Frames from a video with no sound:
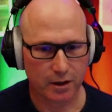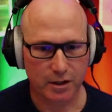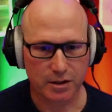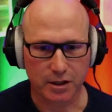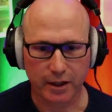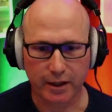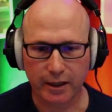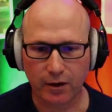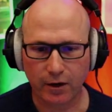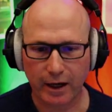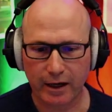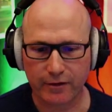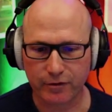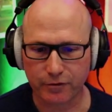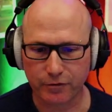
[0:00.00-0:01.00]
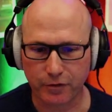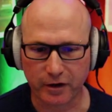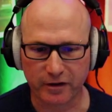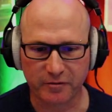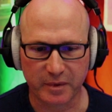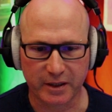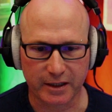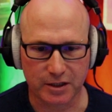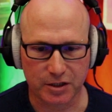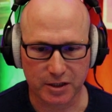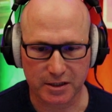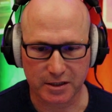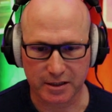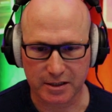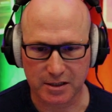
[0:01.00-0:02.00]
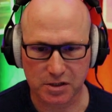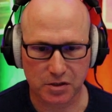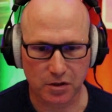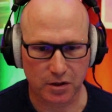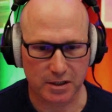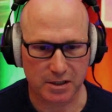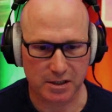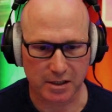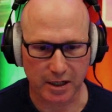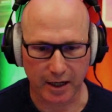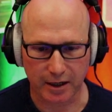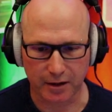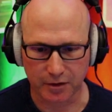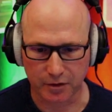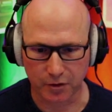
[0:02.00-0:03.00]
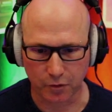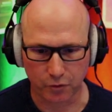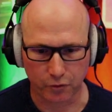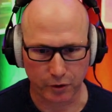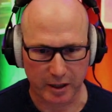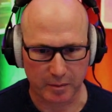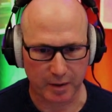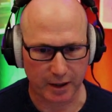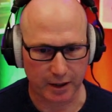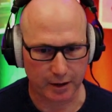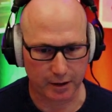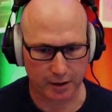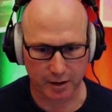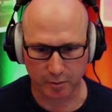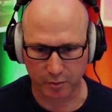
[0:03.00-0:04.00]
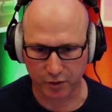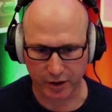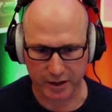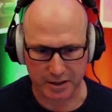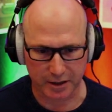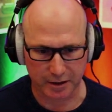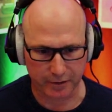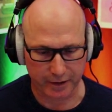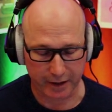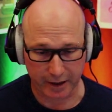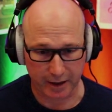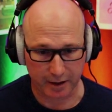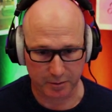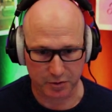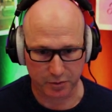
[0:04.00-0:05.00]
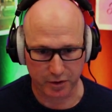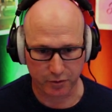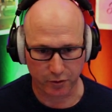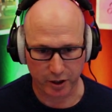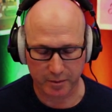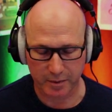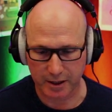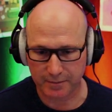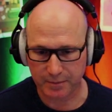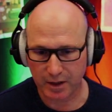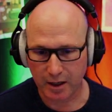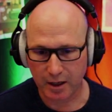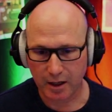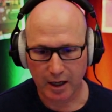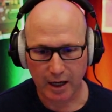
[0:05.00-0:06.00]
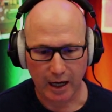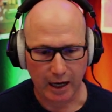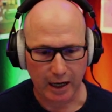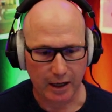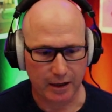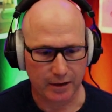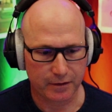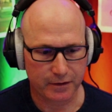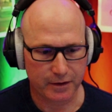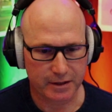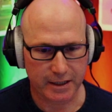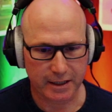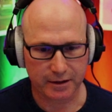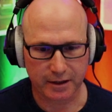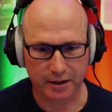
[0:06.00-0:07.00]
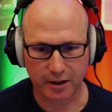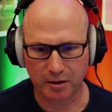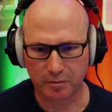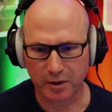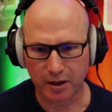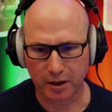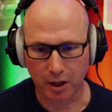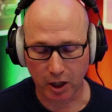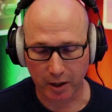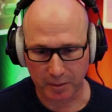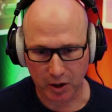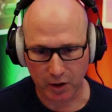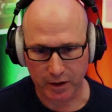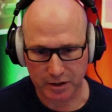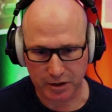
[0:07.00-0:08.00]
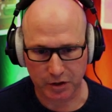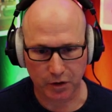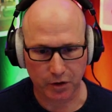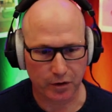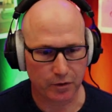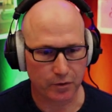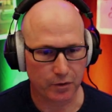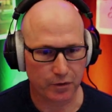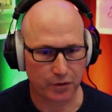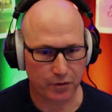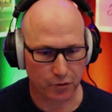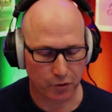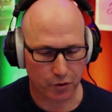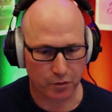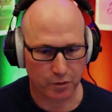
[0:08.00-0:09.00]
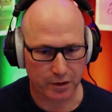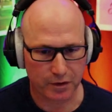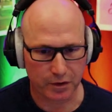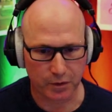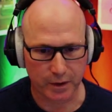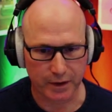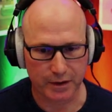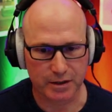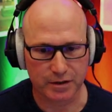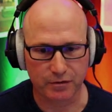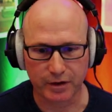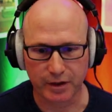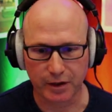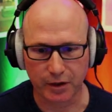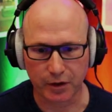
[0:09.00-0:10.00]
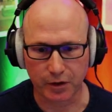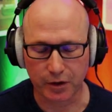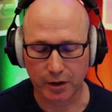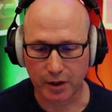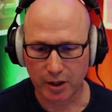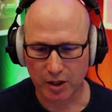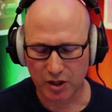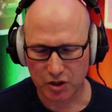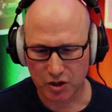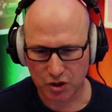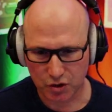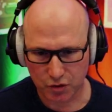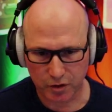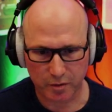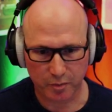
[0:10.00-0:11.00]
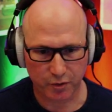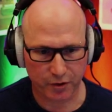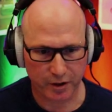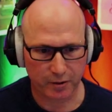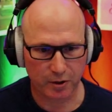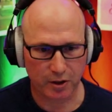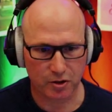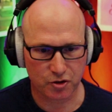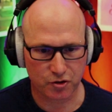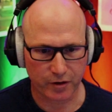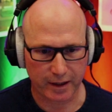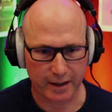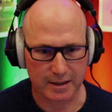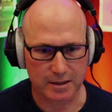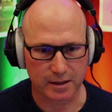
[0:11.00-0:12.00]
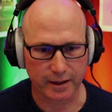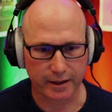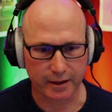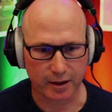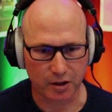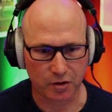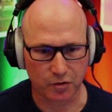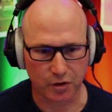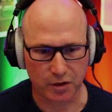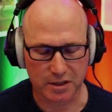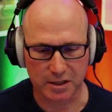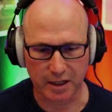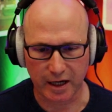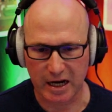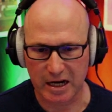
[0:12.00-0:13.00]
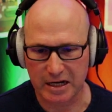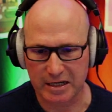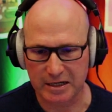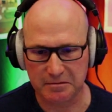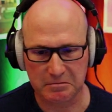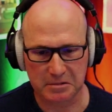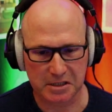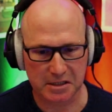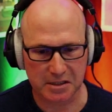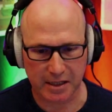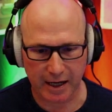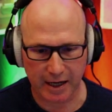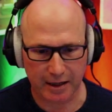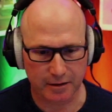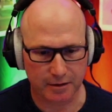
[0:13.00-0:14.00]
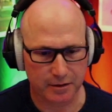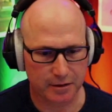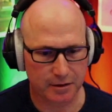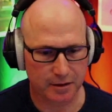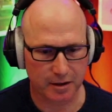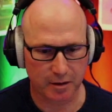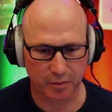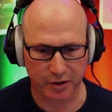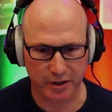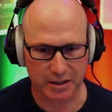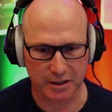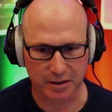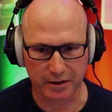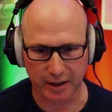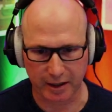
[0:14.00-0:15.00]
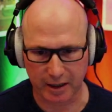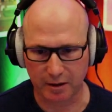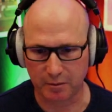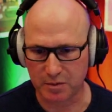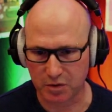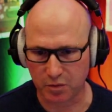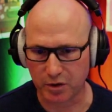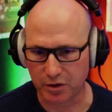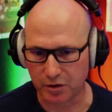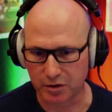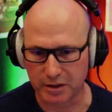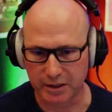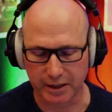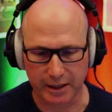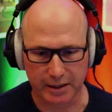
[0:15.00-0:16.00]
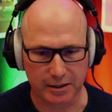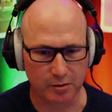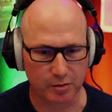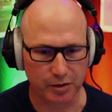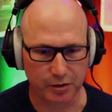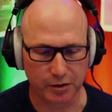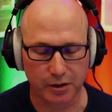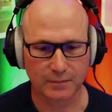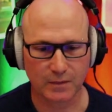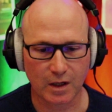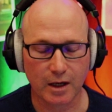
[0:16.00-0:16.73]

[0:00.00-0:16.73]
So here I have in front of me just the stock standard Reaper compressor that comes with Reaper. And the technique I'm going to go through with you in this video should pretty well translate across any standard compressor that comes with your DAW.